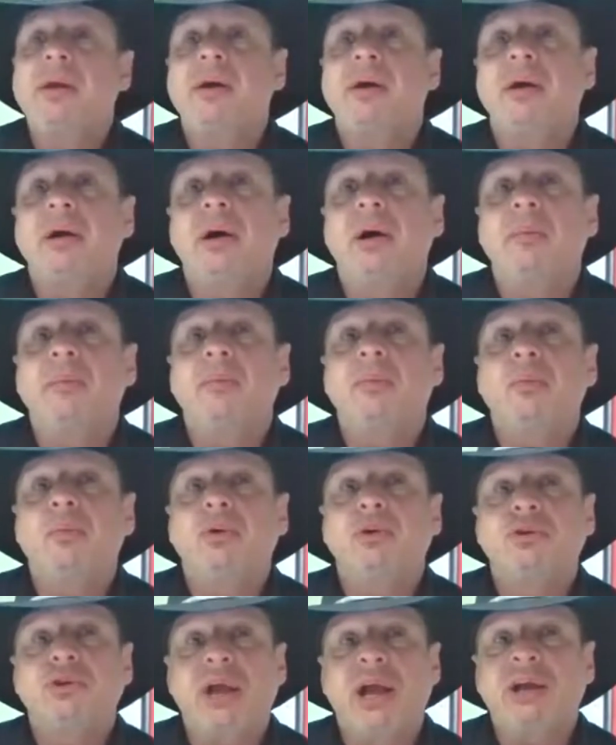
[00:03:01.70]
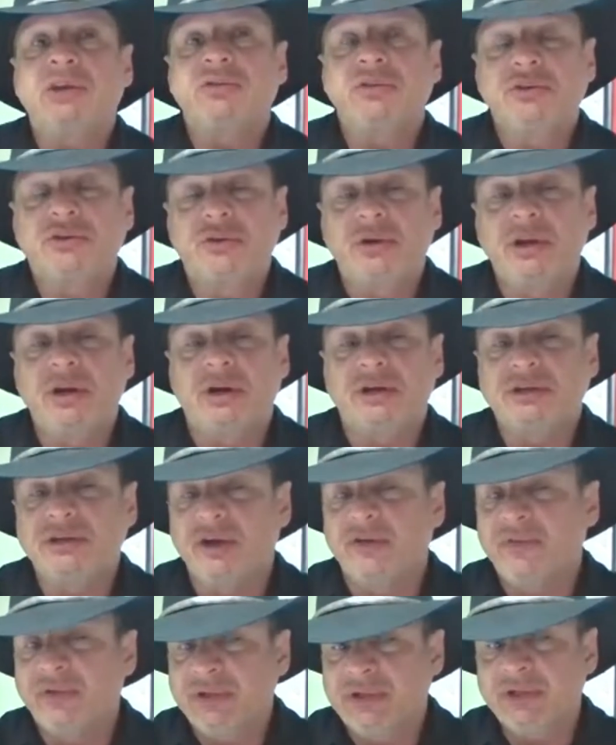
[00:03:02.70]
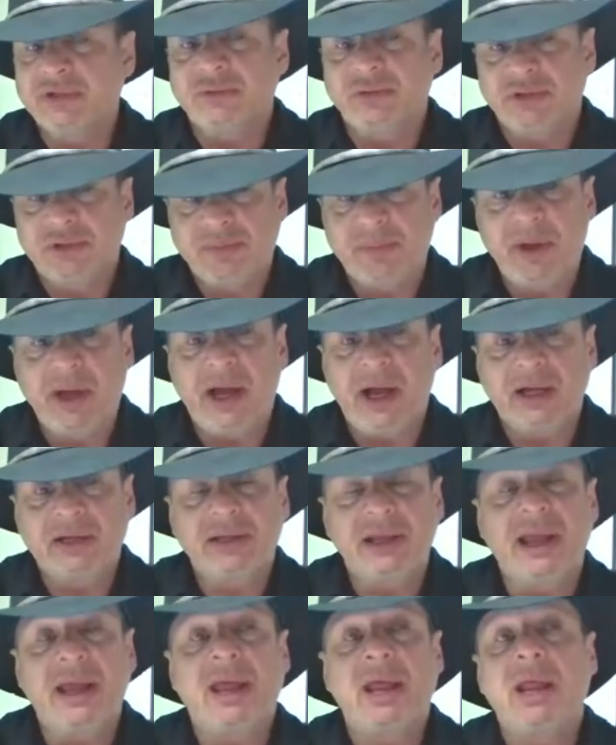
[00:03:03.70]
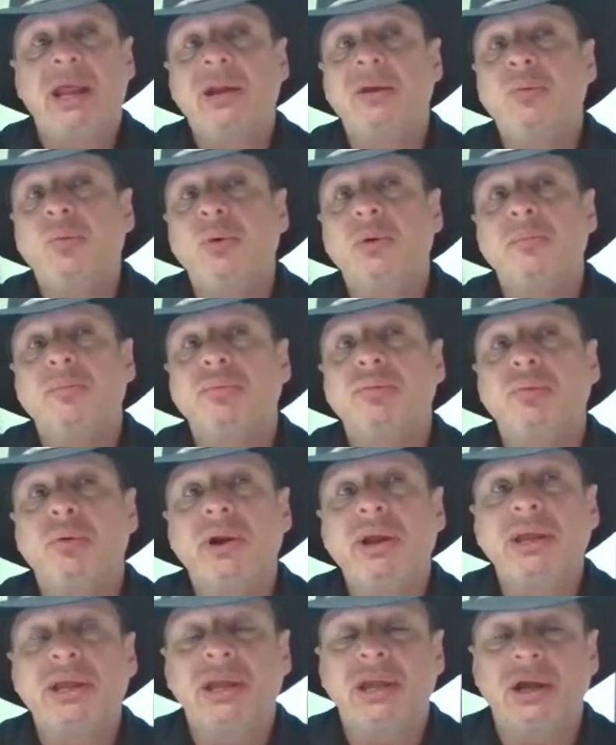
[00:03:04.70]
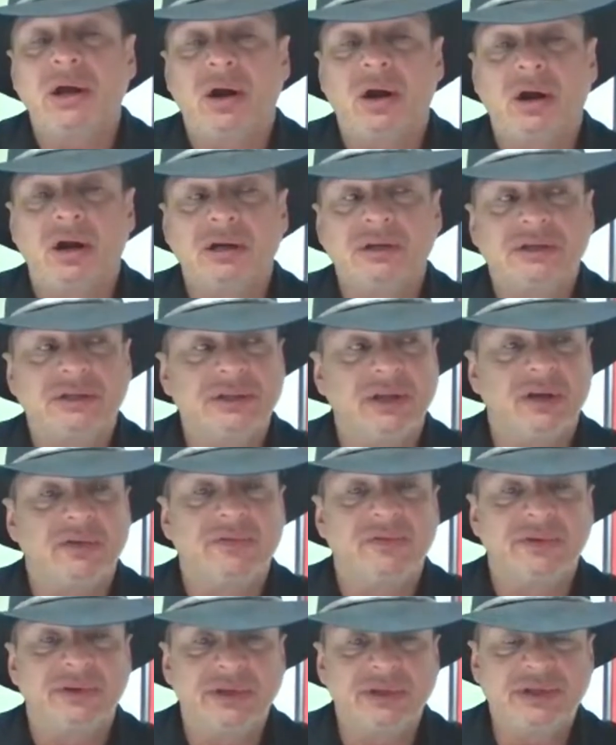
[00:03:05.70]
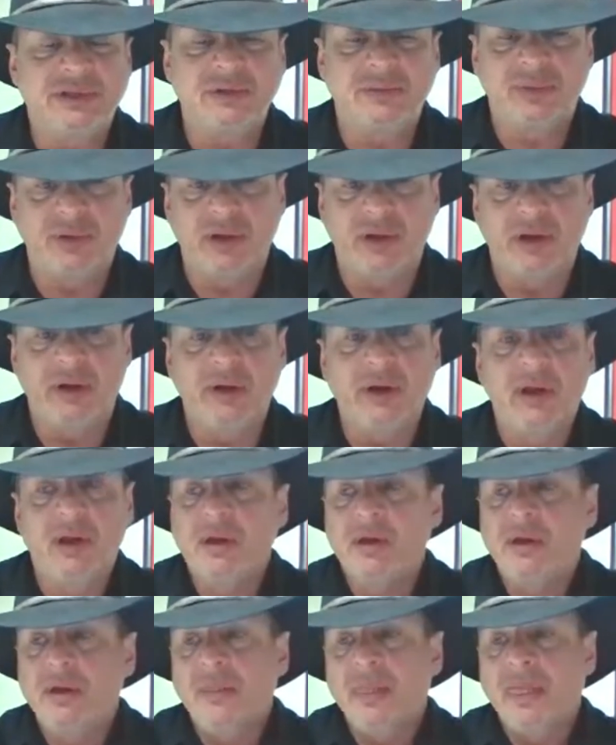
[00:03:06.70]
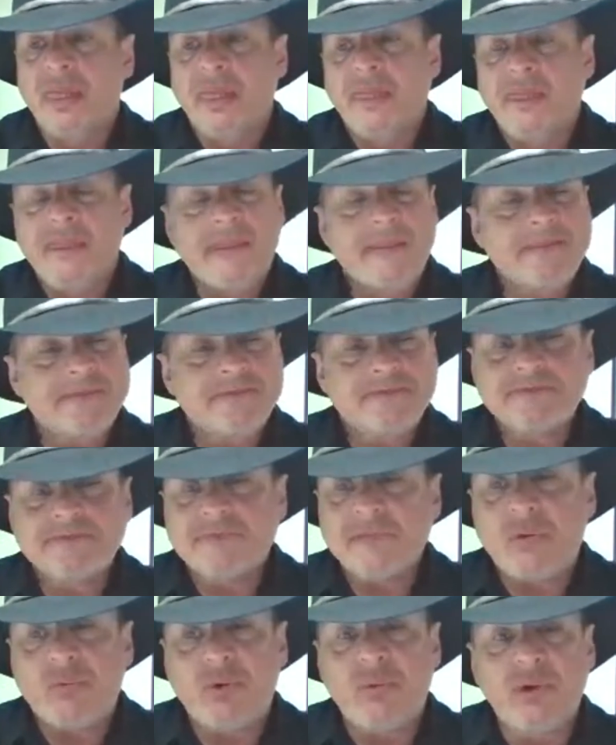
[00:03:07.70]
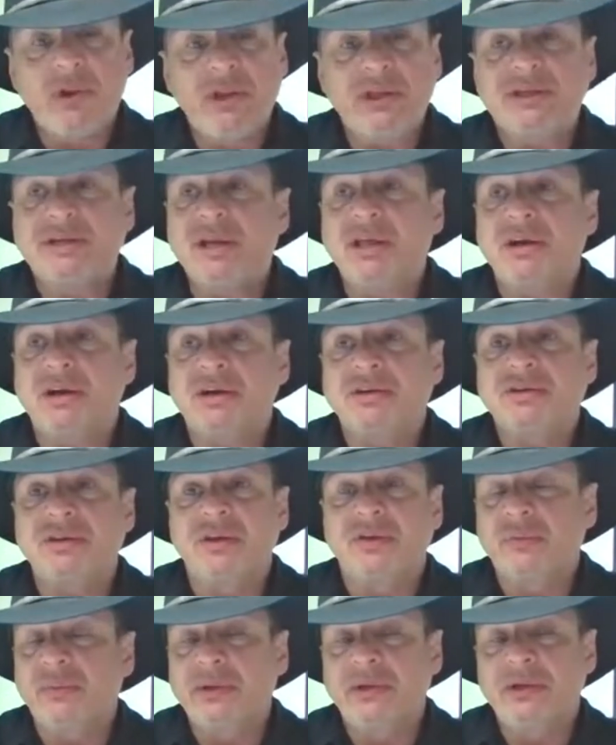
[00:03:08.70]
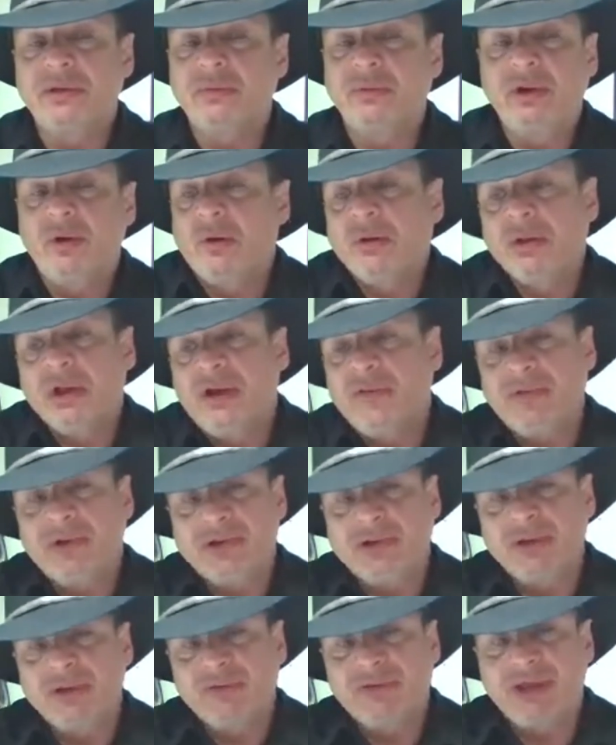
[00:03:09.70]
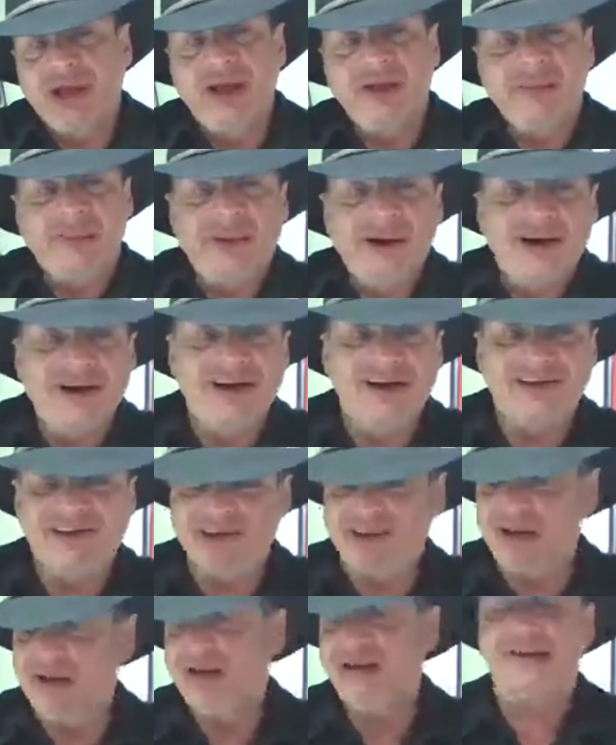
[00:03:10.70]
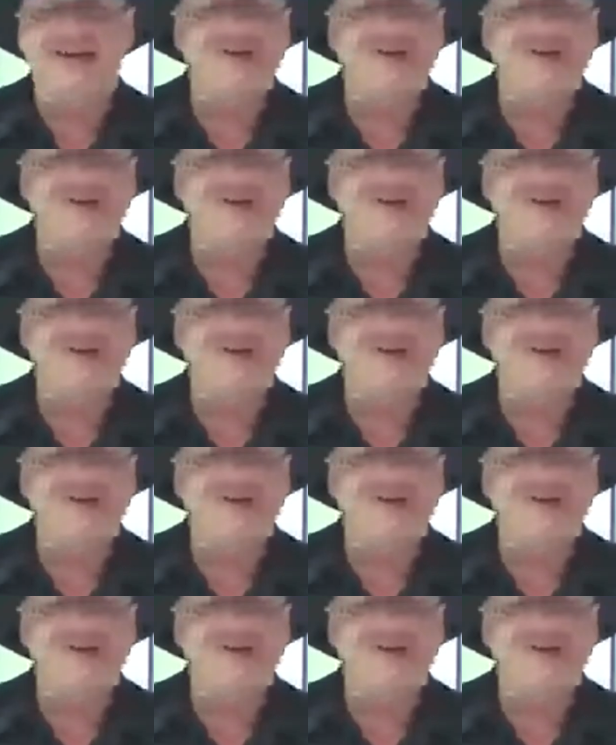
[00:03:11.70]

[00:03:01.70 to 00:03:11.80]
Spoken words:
we're actually treating ourselves with disrespect, and we're breaking our self-discipline. We're really telling our love ourselves that much. I